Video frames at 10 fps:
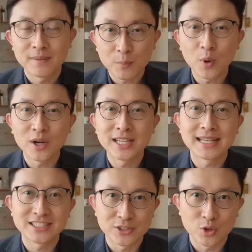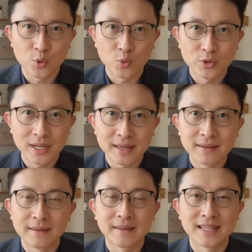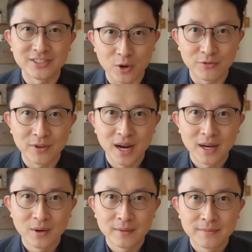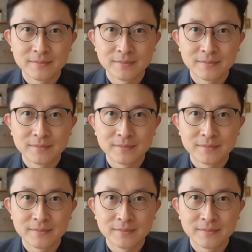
The market isn't cooling, it's on fire.